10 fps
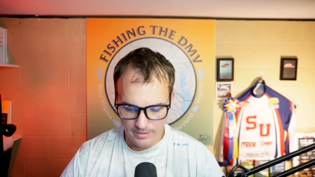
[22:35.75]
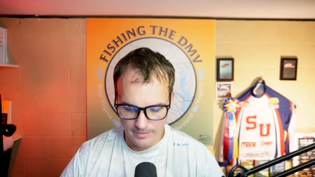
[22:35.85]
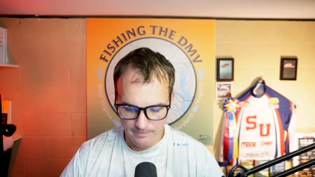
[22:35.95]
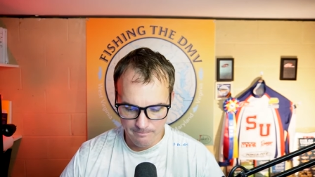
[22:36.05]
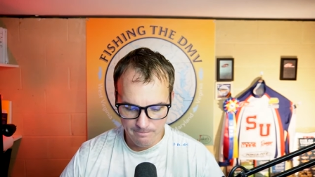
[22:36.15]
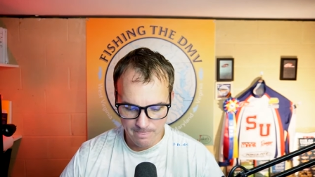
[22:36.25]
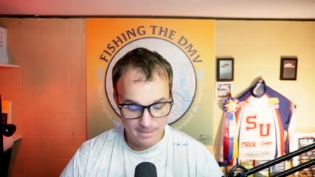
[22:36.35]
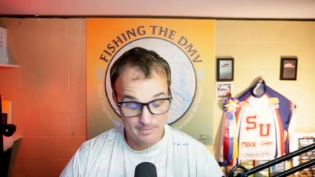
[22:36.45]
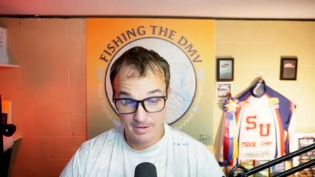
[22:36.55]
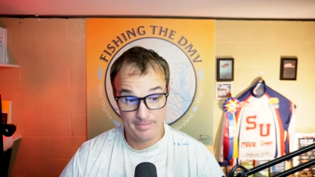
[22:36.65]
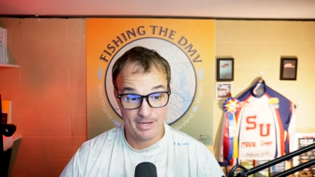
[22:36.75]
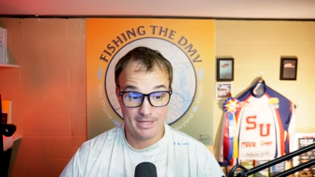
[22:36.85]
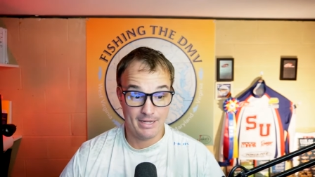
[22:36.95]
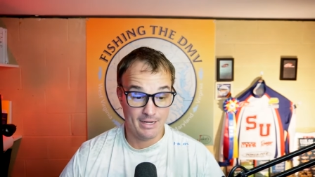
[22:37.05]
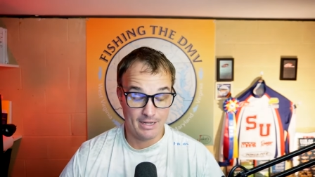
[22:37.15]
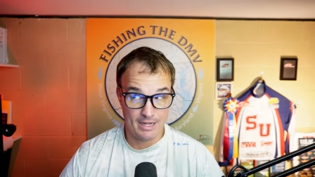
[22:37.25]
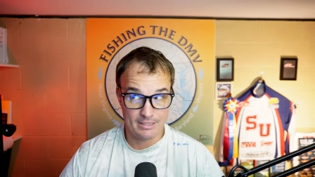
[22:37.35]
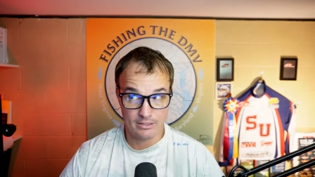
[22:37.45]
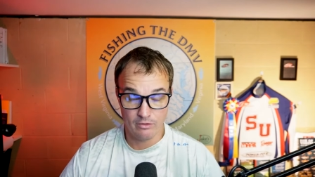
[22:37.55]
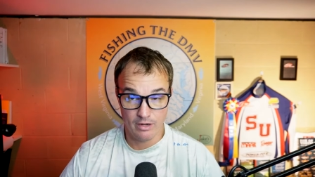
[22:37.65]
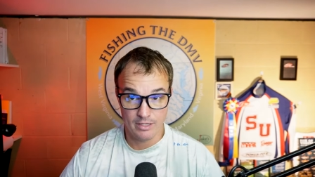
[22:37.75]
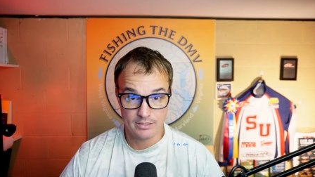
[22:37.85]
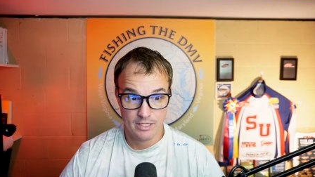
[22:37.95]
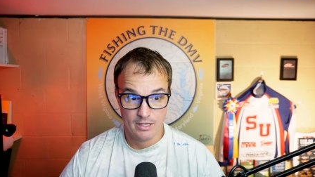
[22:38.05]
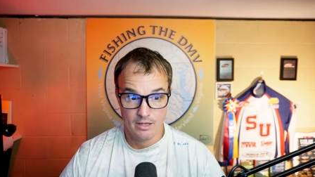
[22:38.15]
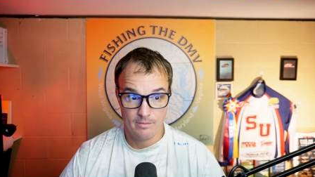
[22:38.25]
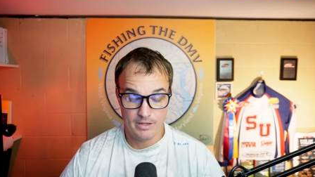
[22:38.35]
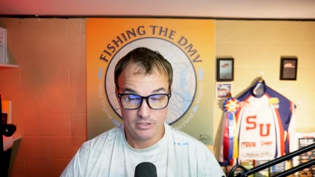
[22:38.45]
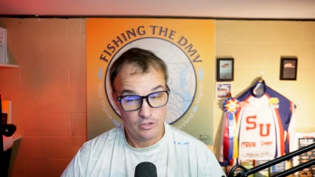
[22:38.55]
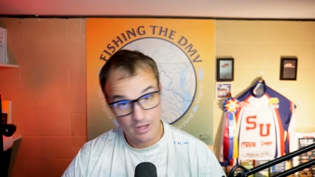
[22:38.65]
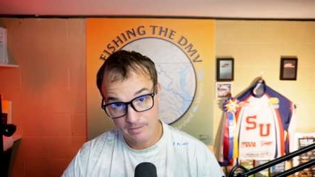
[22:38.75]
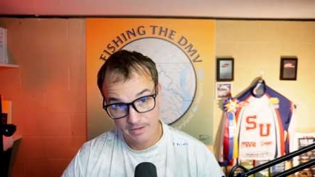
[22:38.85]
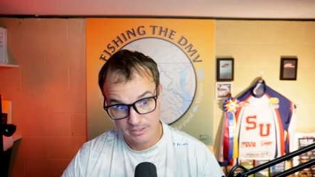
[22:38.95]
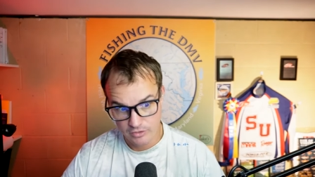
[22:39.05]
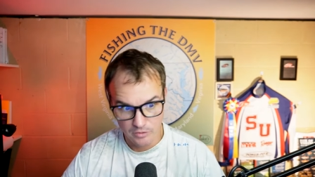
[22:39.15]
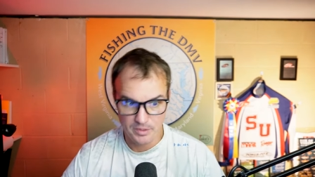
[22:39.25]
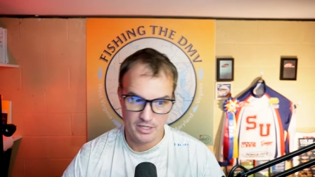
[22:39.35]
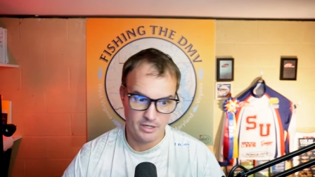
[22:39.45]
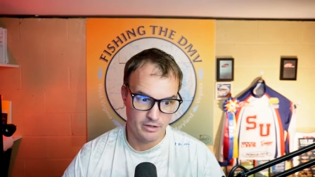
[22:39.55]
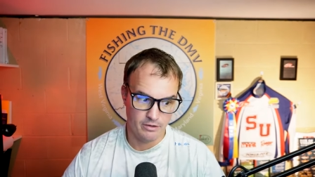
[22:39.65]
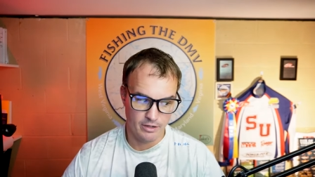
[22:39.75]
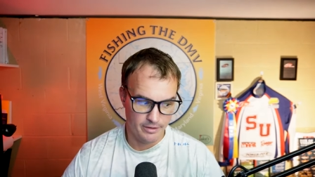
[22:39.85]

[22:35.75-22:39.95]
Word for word: Um, but, but again, like I digress, because you had a big tournament here.